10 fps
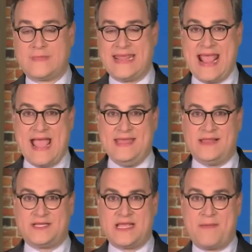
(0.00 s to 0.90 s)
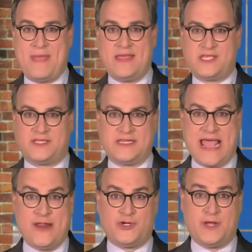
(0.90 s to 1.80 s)
Yeah, he likes that basic
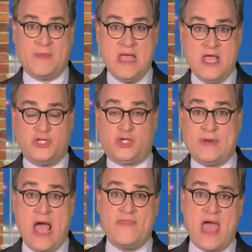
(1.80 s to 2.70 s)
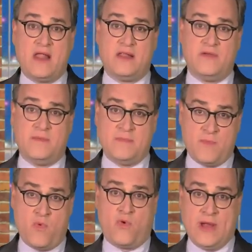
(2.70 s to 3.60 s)
dictatorship. So now that
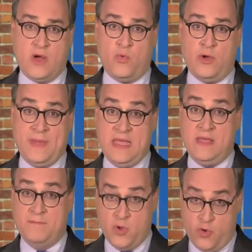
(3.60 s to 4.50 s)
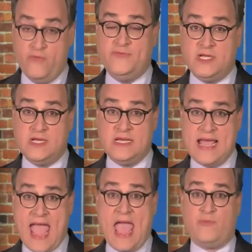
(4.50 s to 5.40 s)
memorial will be moved
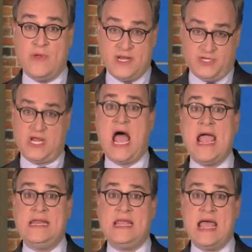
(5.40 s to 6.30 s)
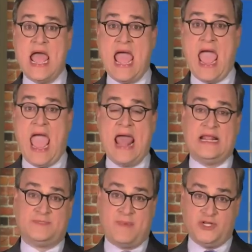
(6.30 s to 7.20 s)
and redesigned and
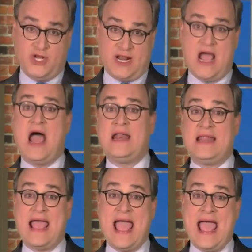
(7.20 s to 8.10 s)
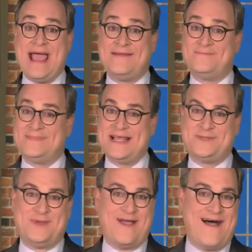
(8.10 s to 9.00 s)
its budget cut, and
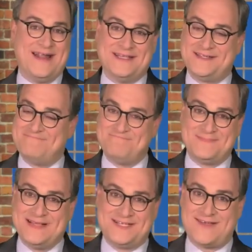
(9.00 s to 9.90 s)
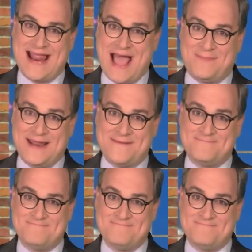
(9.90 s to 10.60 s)
let's be honest, it's not happening.